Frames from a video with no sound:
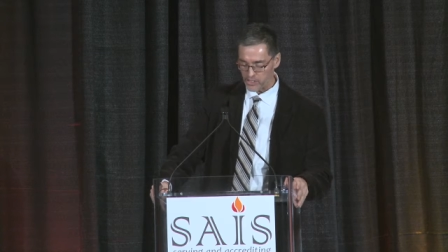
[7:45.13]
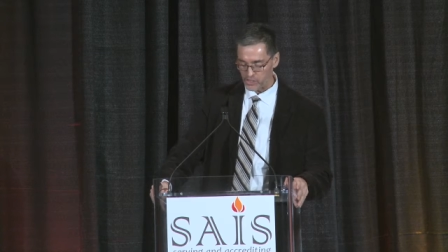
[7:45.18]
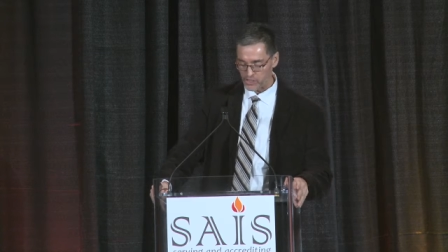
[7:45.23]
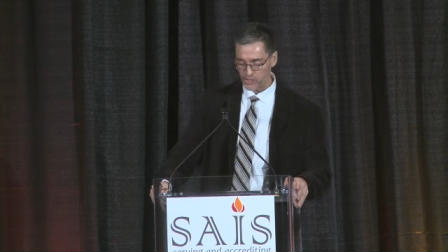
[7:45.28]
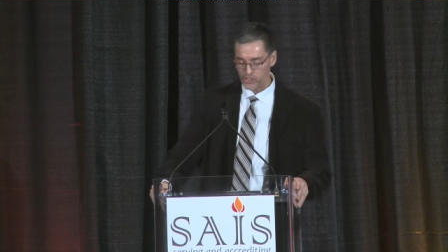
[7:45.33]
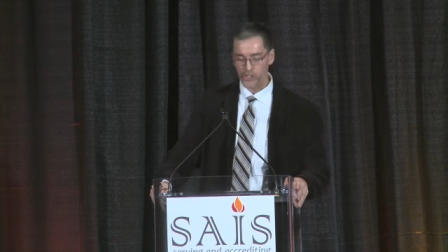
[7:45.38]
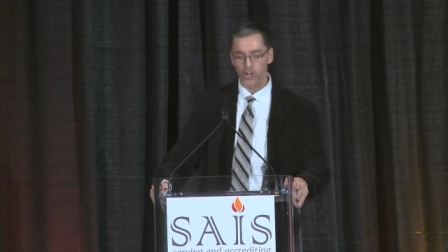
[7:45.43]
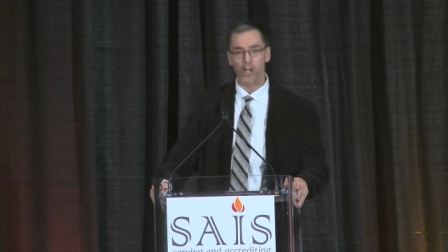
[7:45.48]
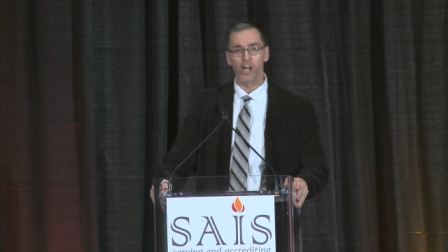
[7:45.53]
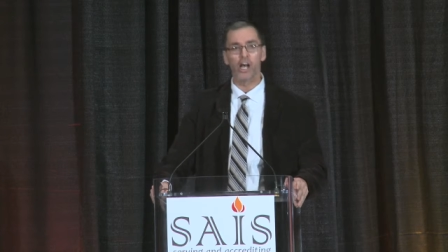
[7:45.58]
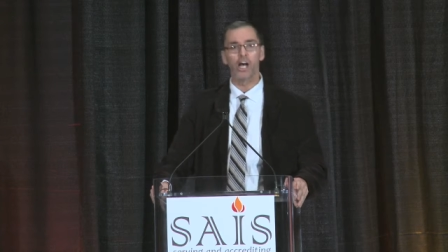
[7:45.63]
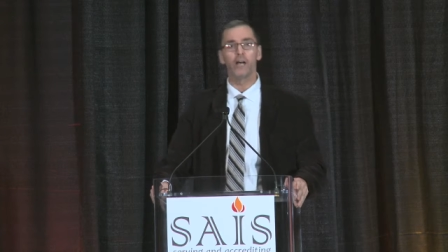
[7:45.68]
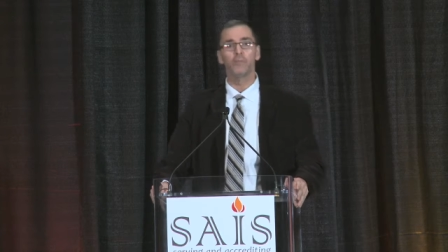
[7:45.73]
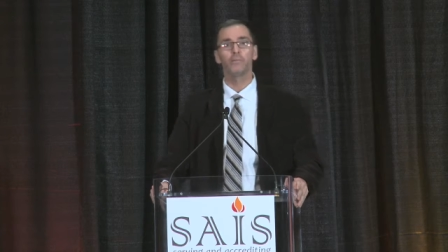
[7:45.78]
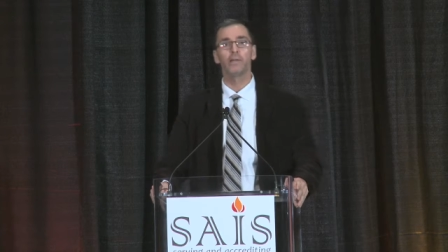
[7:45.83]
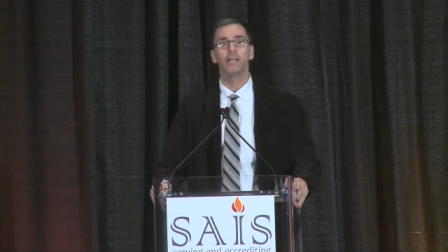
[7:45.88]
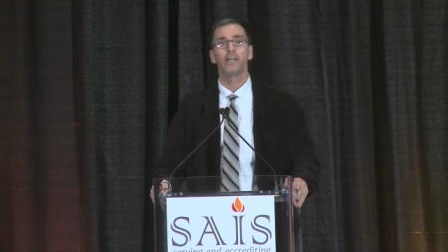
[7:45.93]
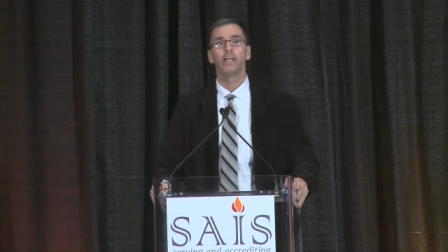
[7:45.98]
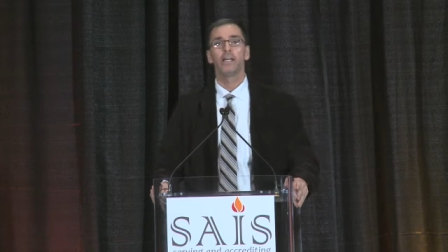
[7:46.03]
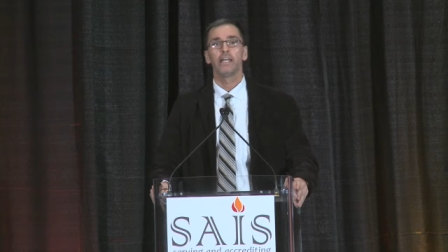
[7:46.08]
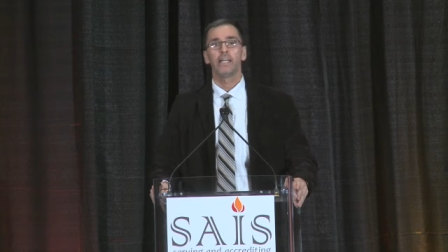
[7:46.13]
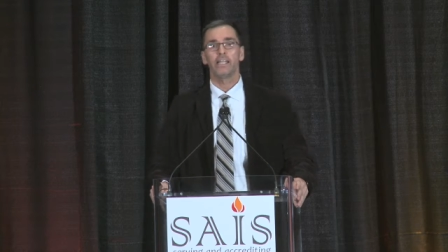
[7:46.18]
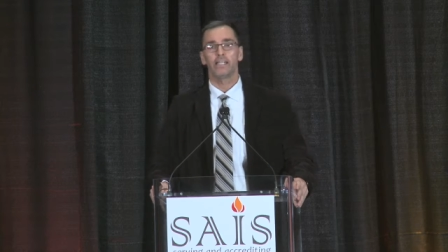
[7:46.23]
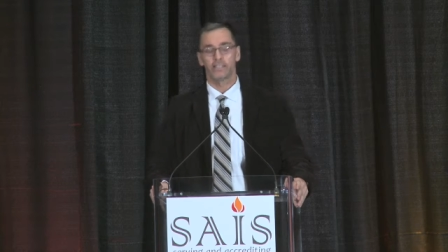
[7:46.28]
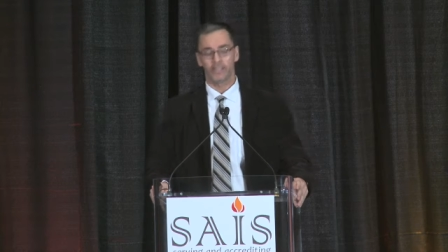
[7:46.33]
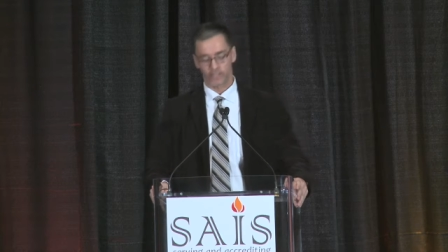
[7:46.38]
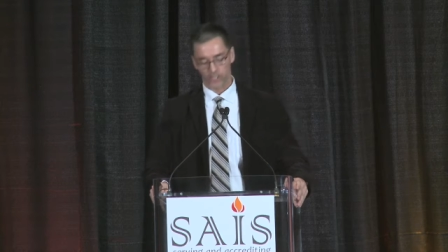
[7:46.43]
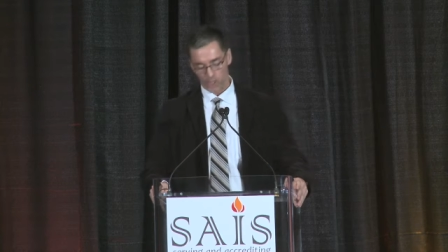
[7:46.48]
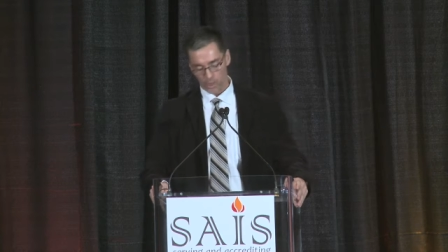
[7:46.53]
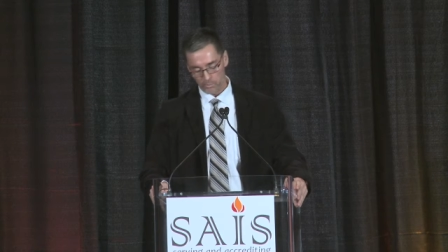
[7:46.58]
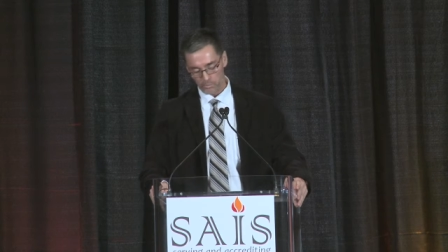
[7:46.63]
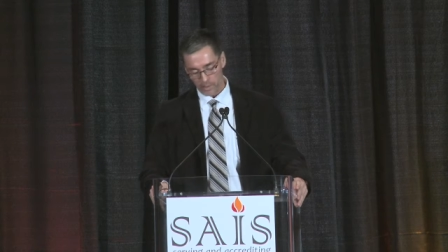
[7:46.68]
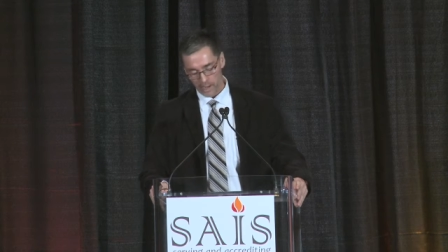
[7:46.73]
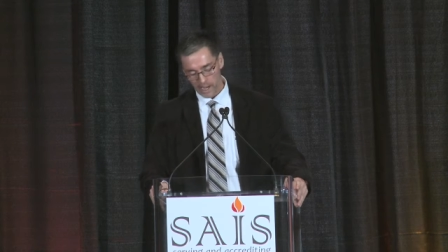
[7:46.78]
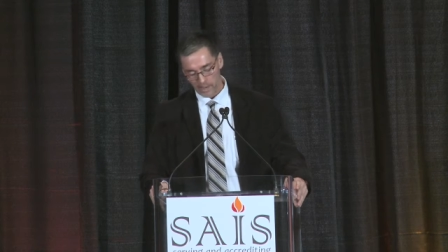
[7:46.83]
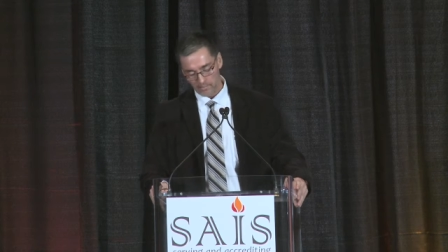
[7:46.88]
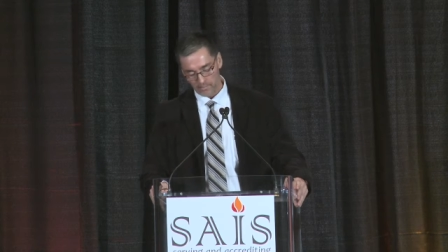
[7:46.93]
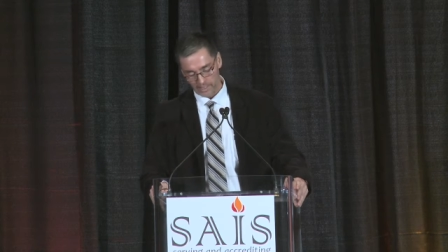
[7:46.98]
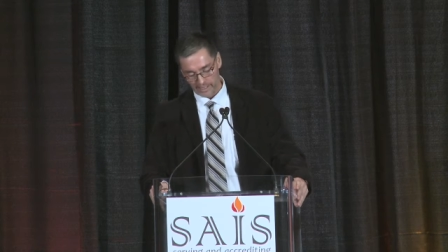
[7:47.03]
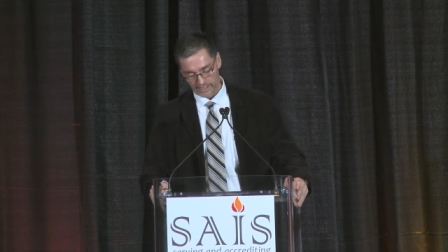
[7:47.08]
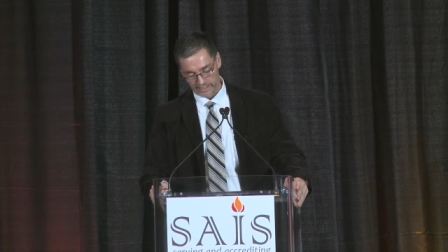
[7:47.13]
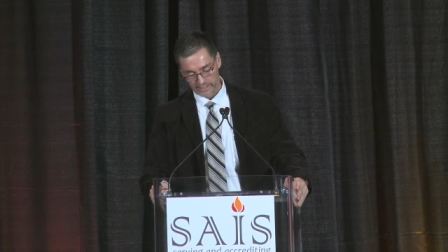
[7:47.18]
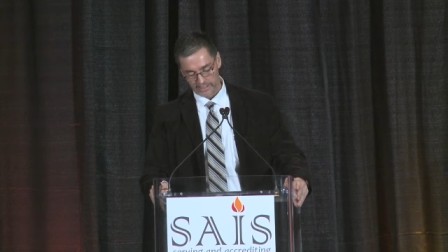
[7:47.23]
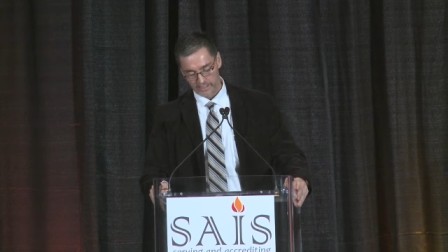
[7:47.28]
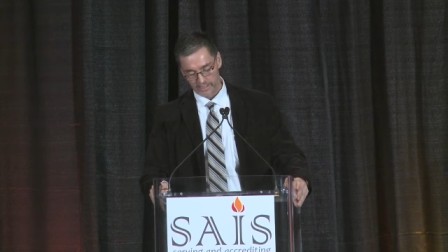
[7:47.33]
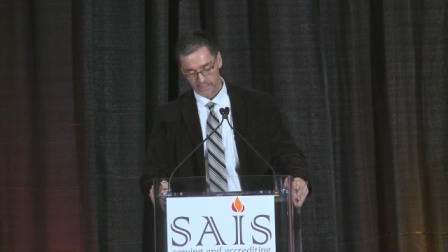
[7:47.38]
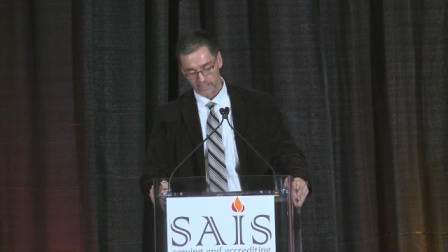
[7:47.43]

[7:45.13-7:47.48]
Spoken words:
your job is so public